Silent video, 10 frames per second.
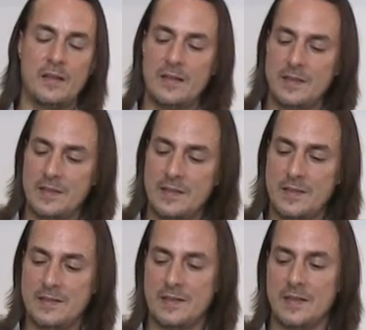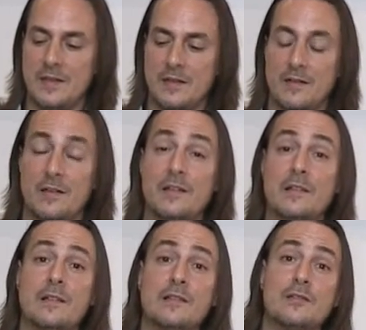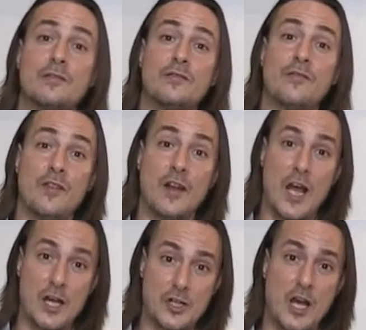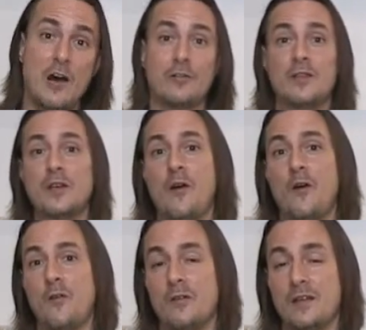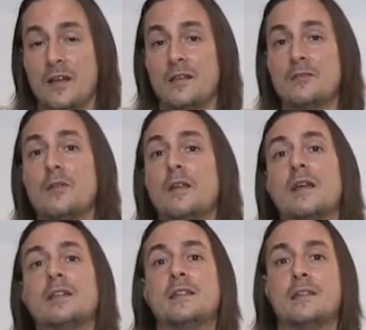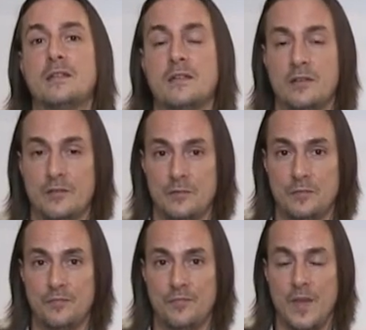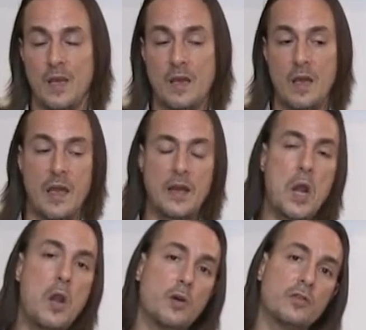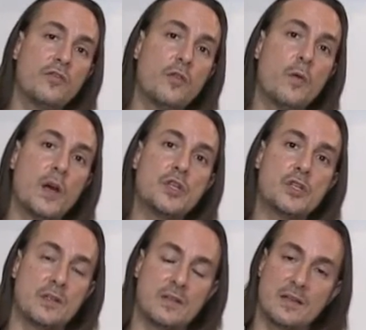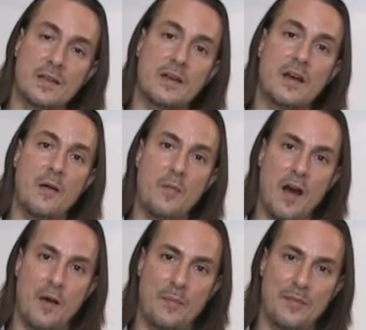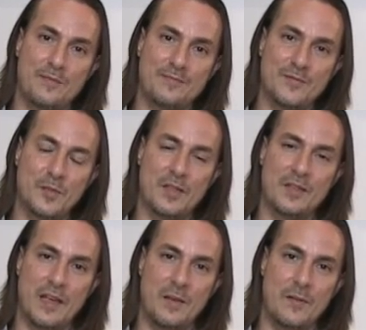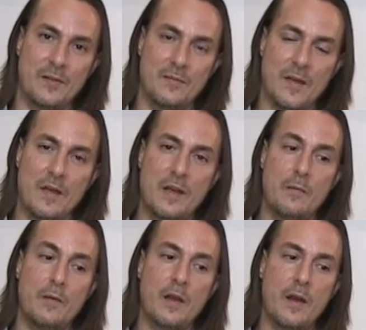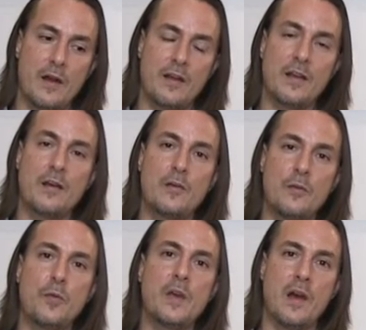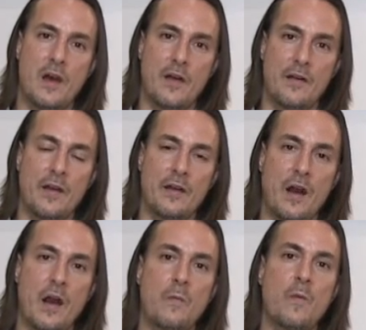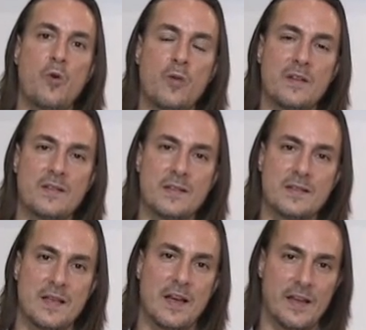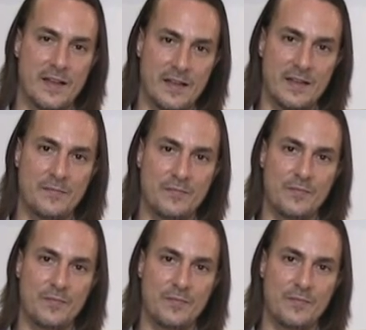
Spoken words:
this is a signal to flush out the old and to let in the new. And a lot of questions can come up to the table regarding who we are and our role in society.